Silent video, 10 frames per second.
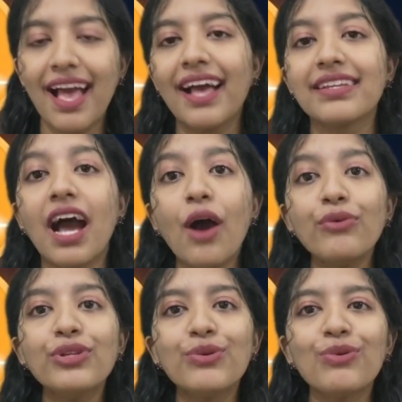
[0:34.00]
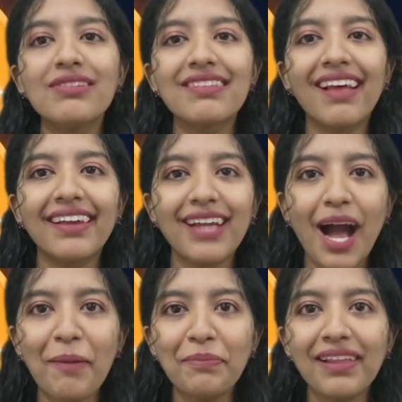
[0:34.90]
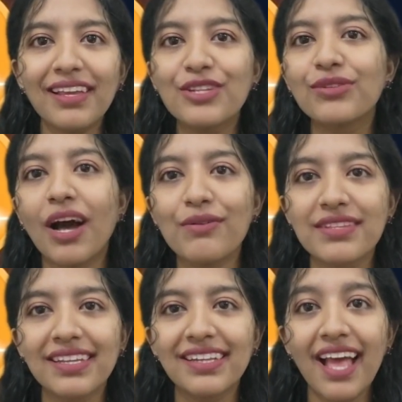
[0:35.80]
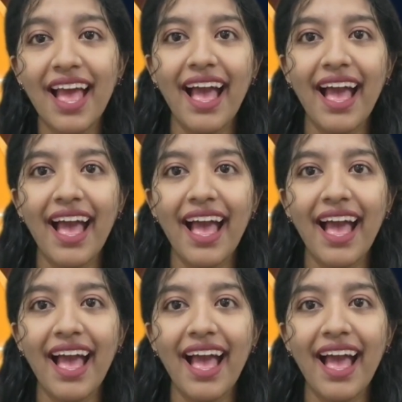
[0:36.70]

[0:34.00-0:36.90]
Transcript: and how tools like UPLYNK 2000